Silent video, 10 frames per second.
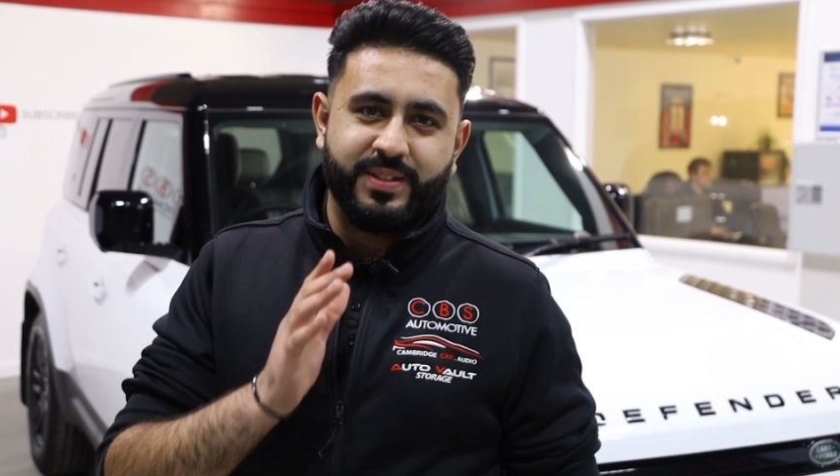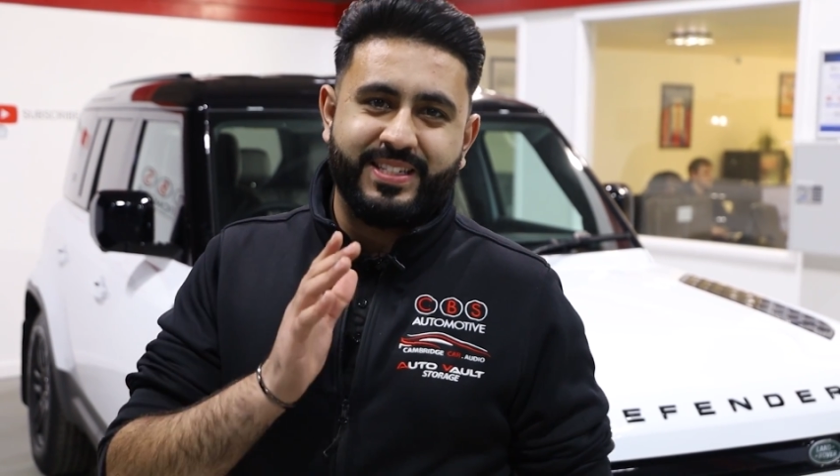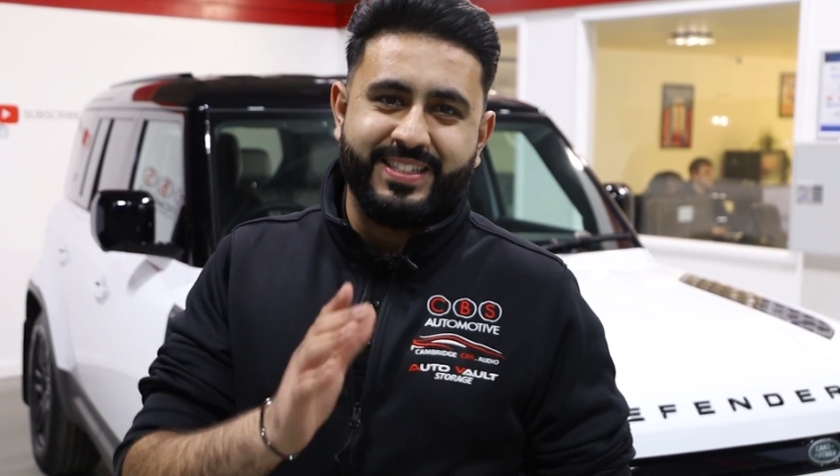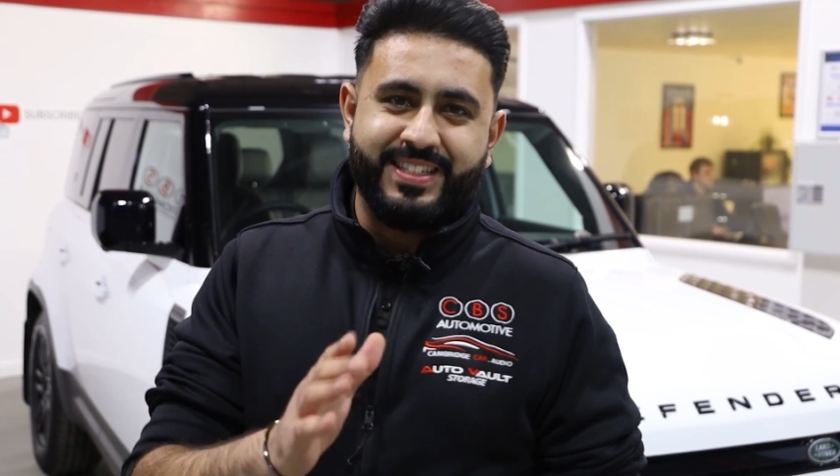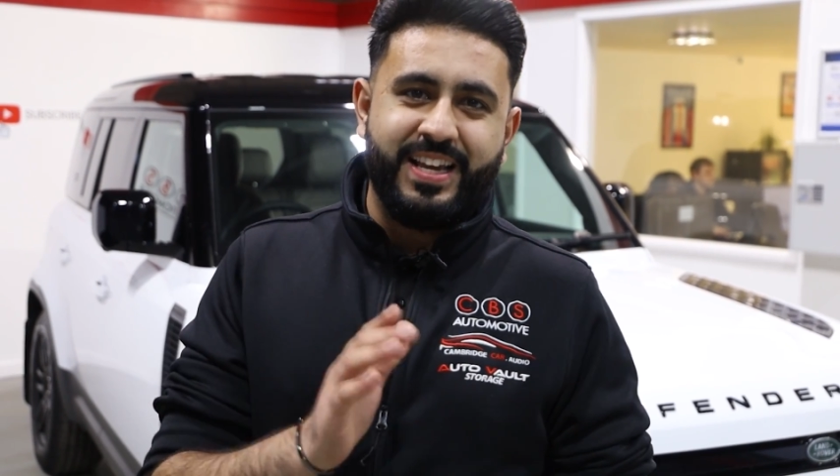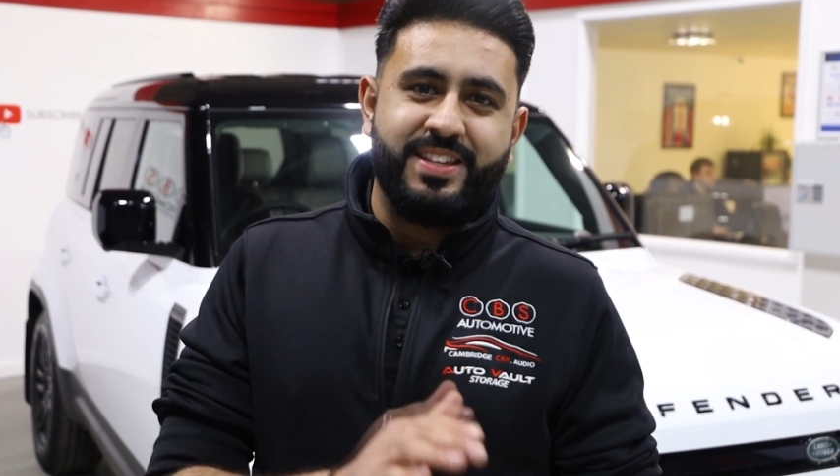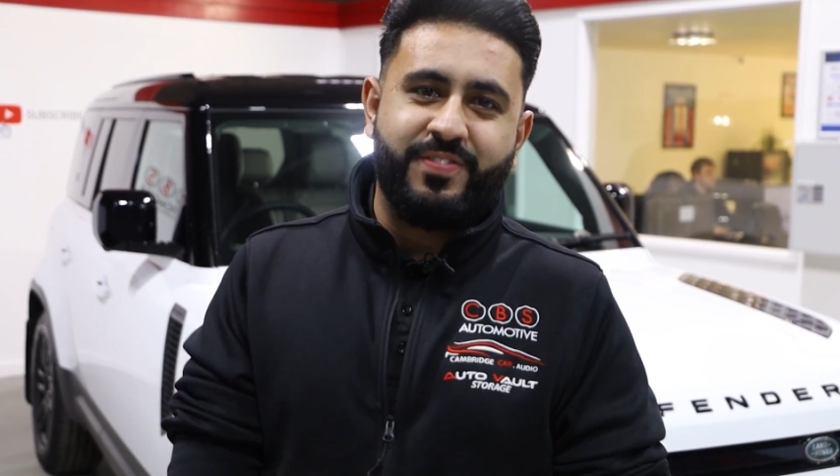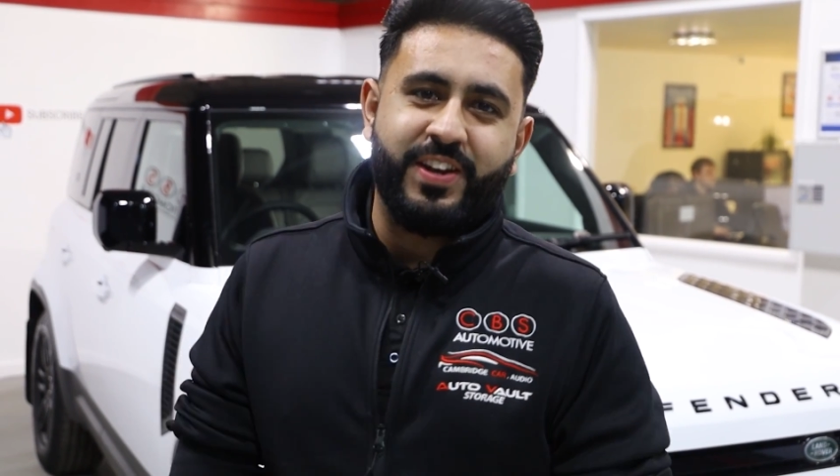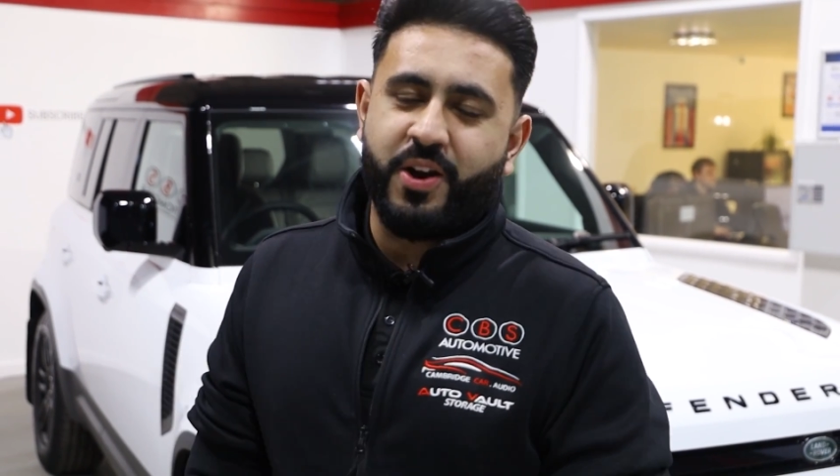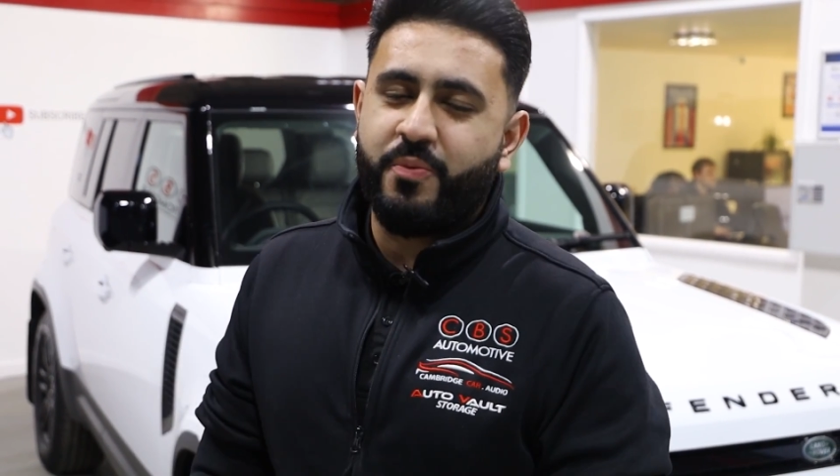In today's
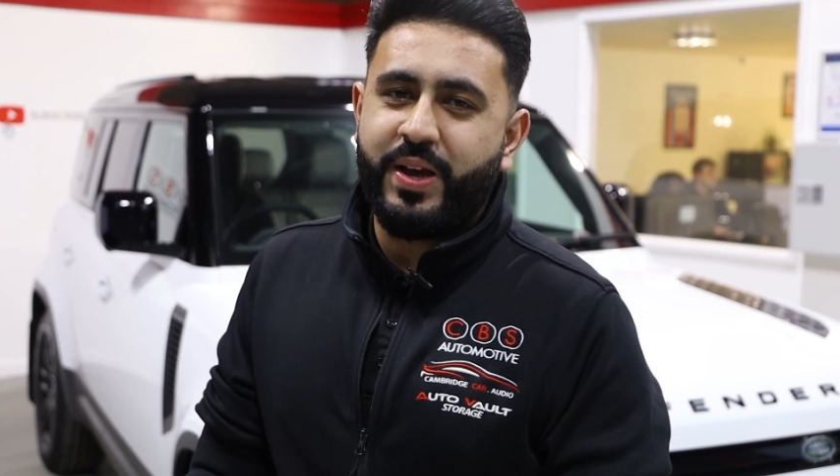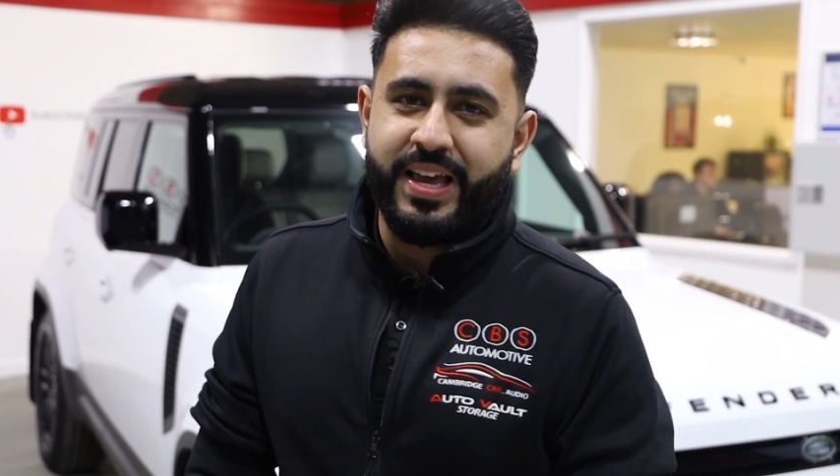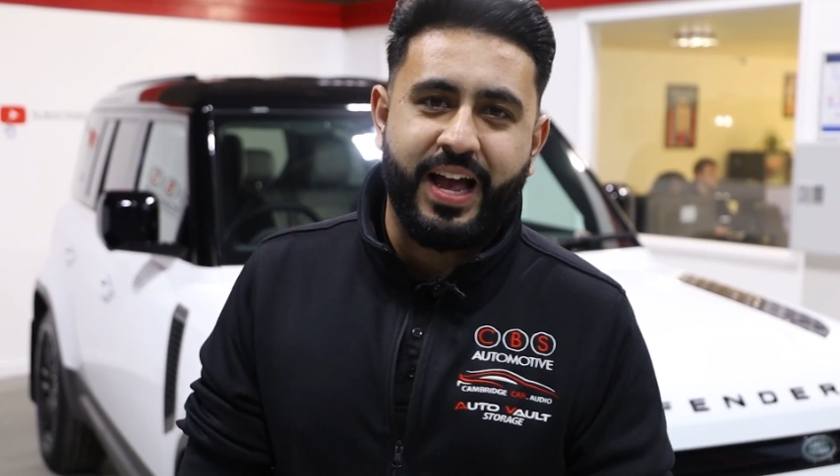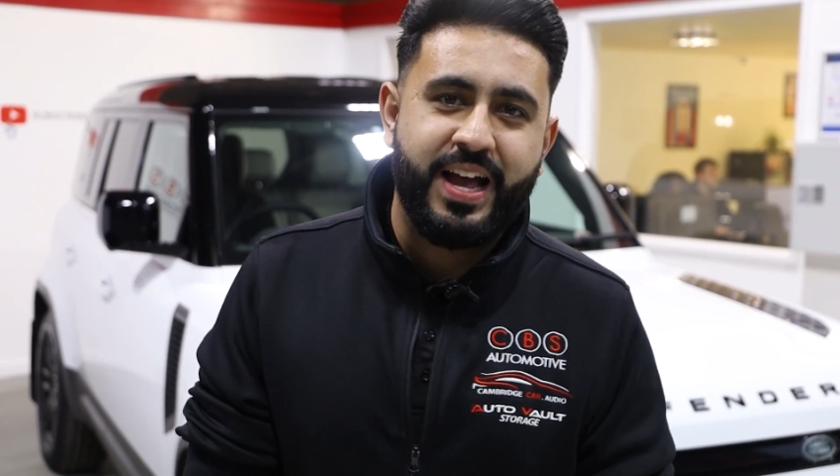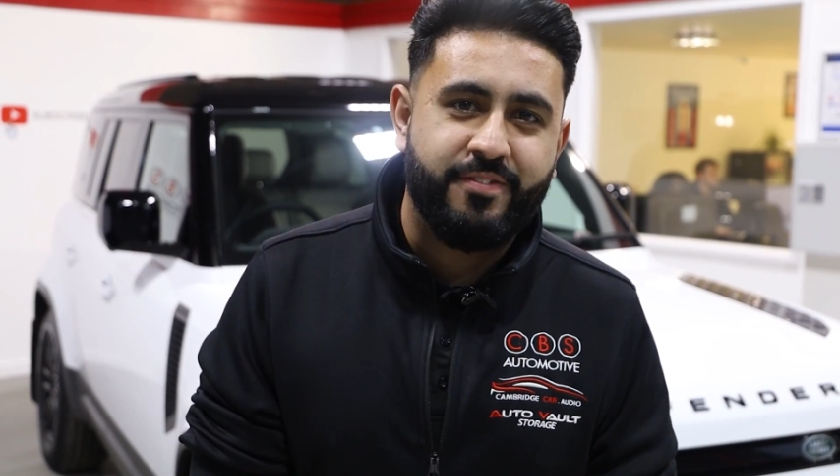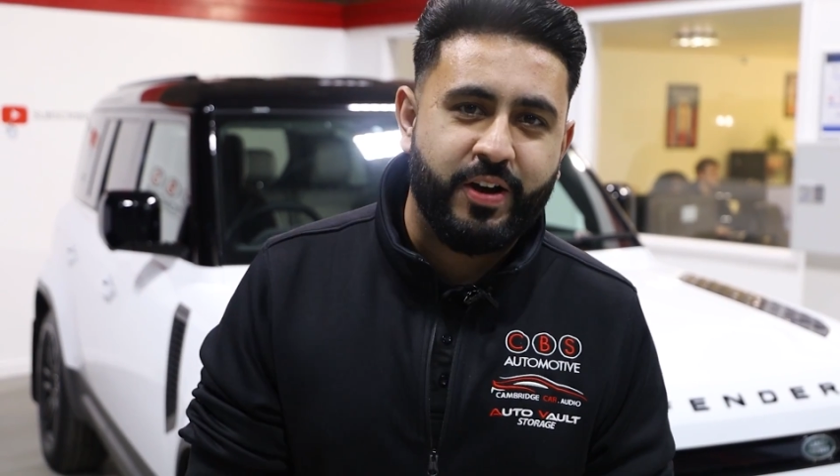video, we have